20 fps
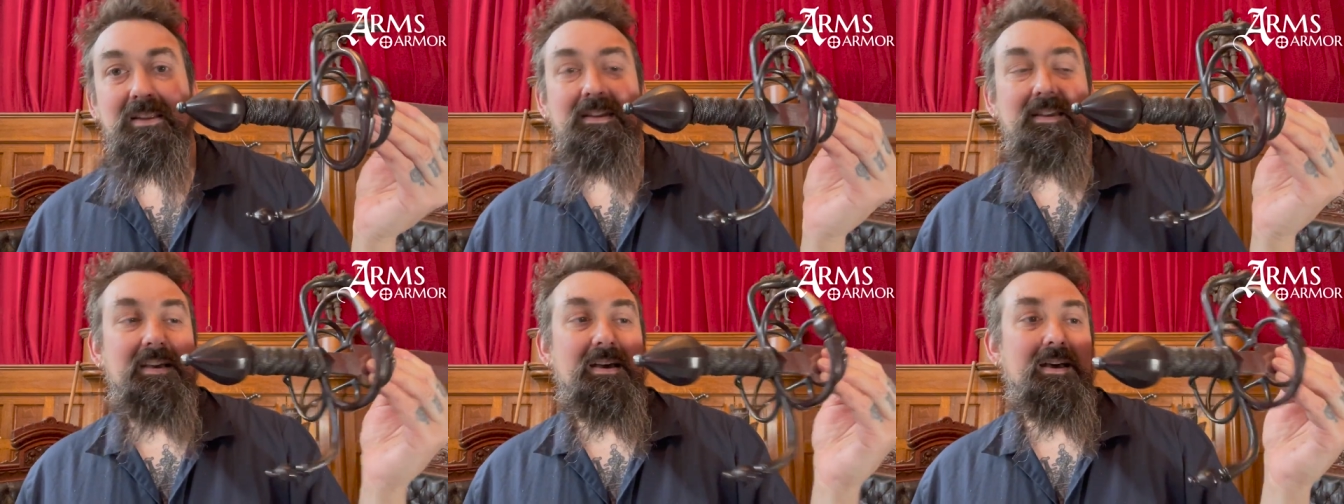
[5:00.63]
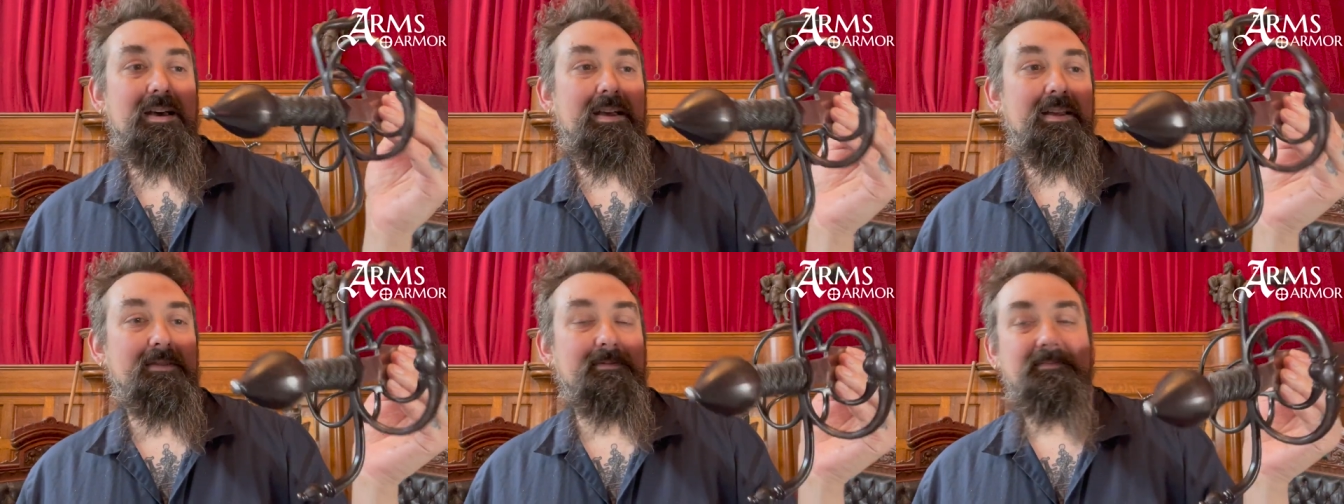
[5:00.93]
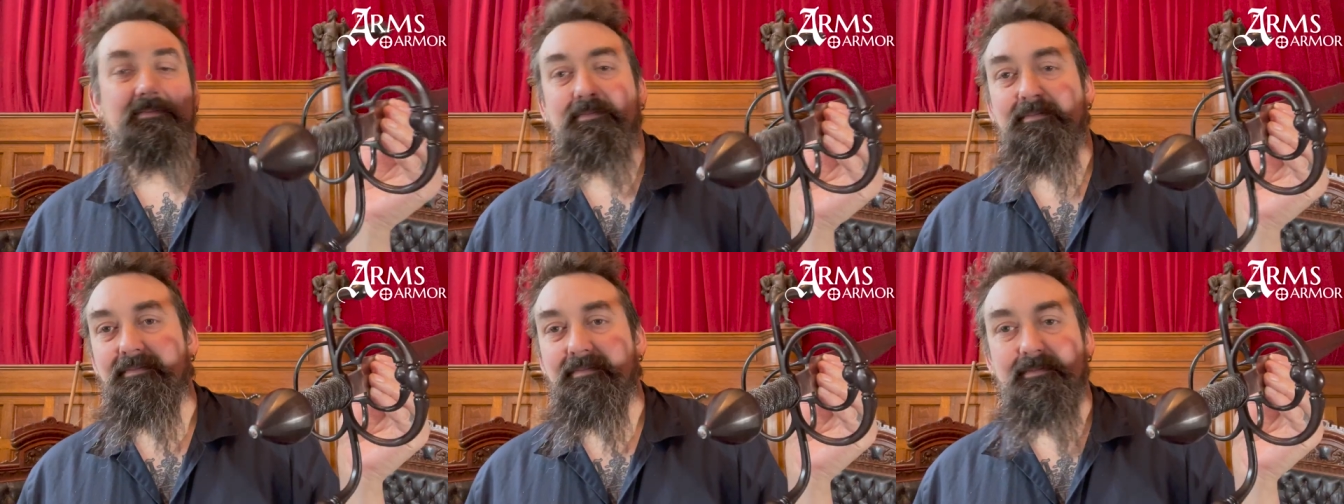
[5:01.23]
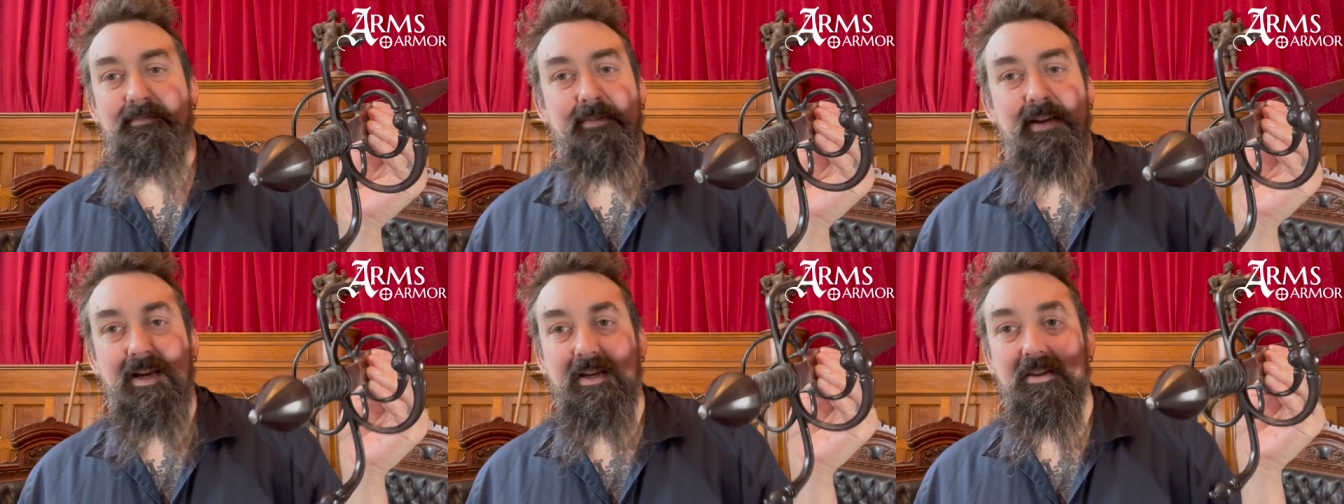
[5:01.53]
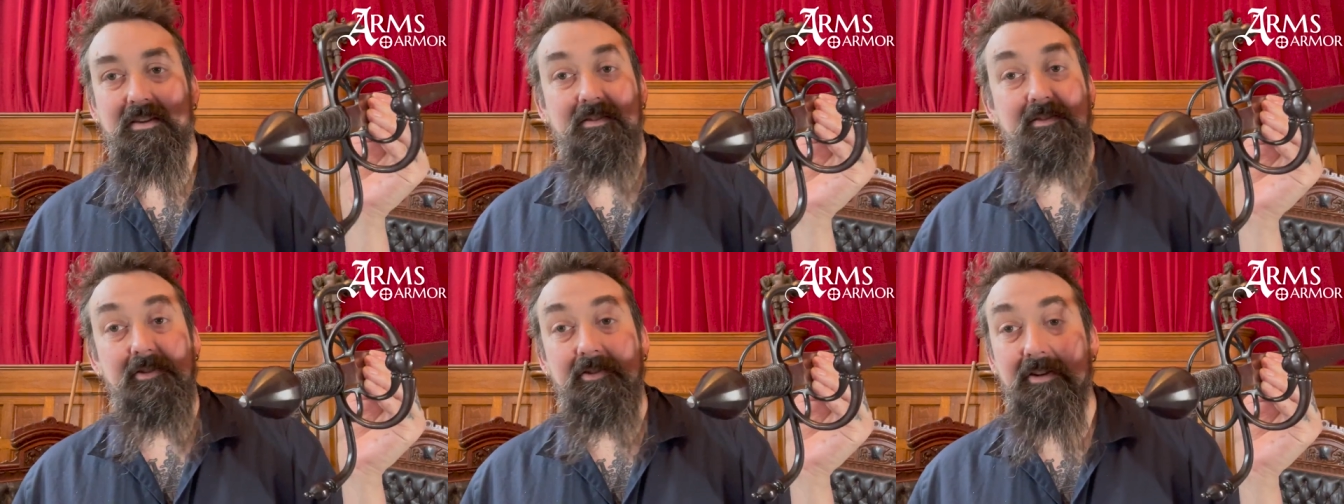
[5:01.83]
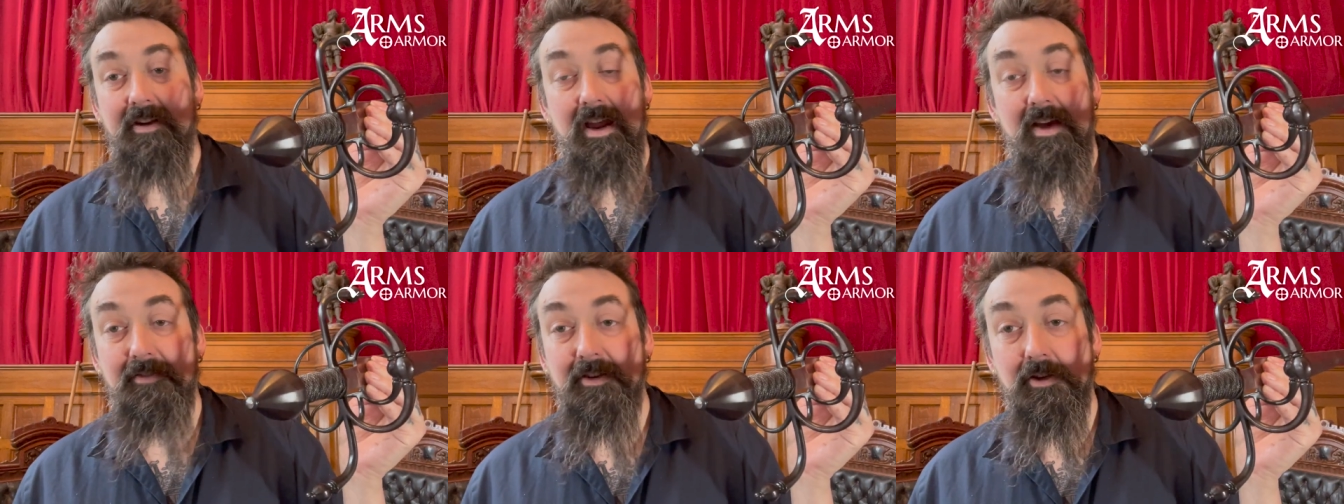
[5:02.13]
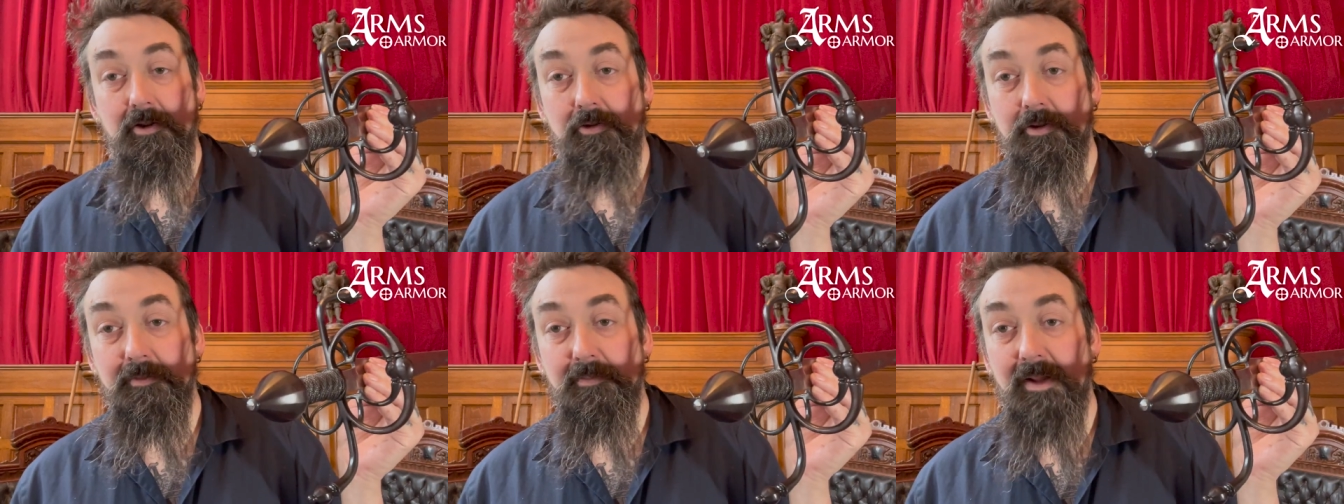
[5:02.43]
Uh, heck, you can have it
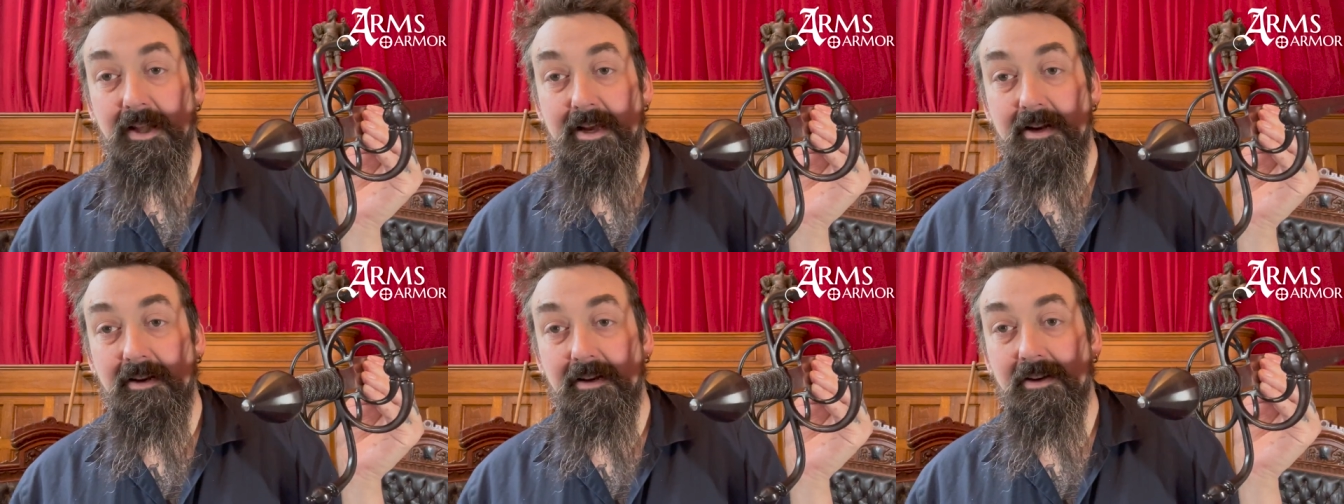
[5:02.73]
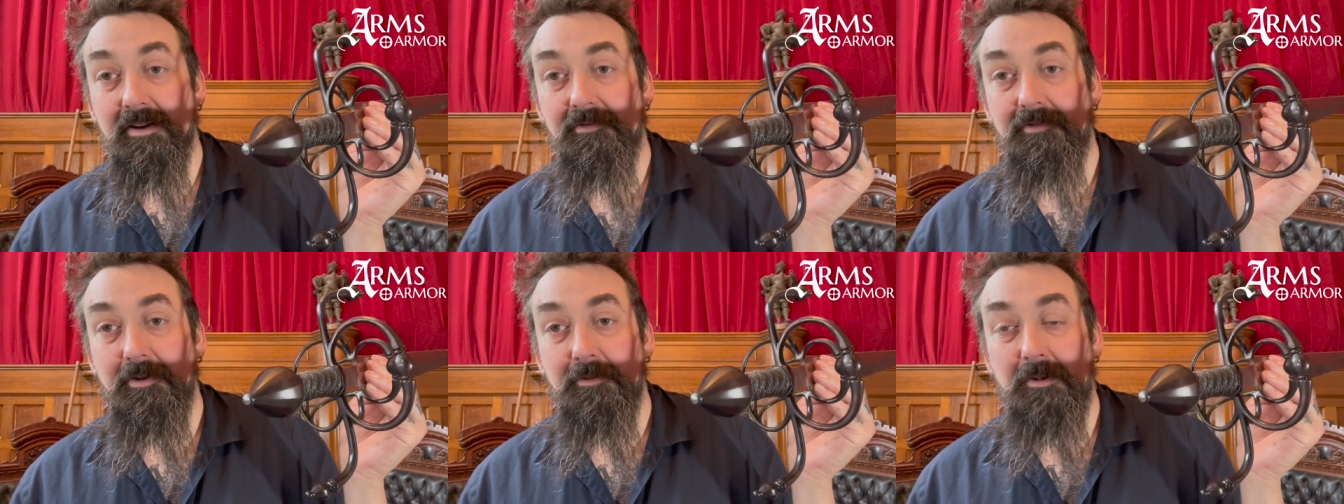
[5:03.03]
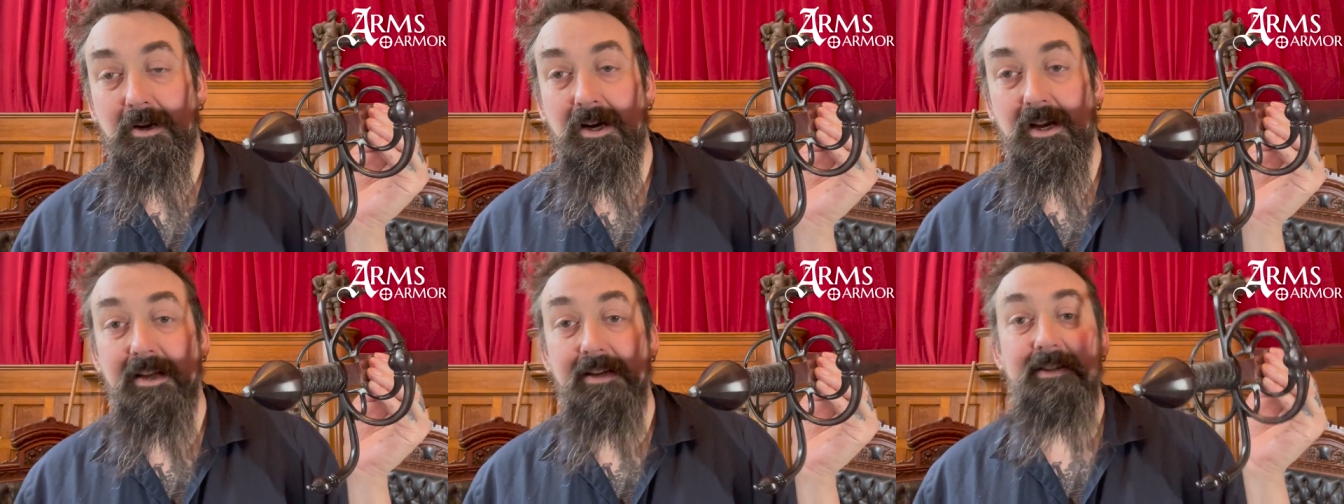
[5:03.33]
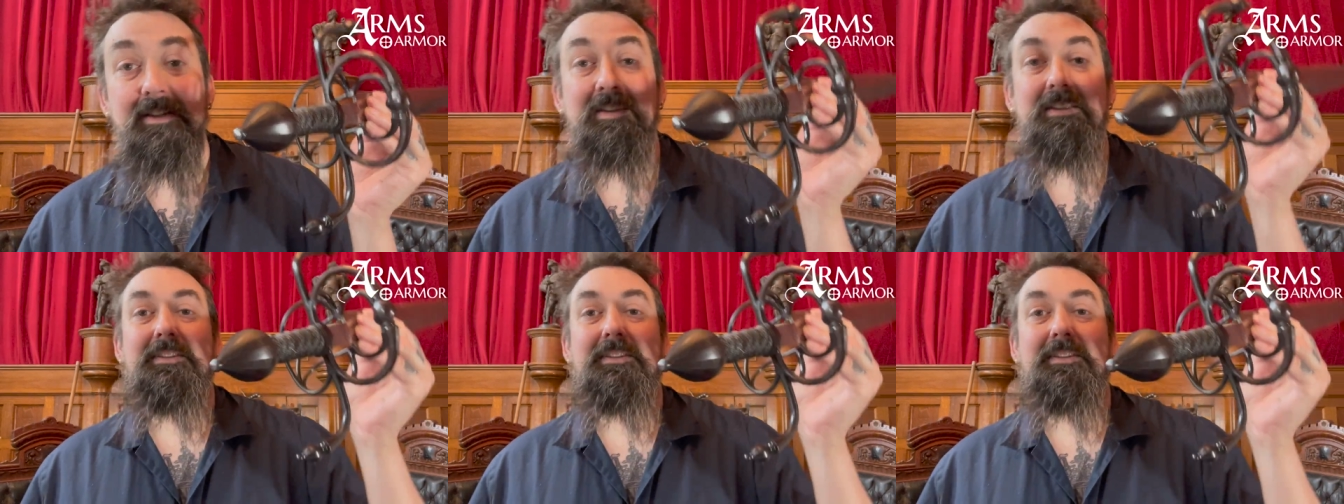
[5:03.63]
gold plated if you want.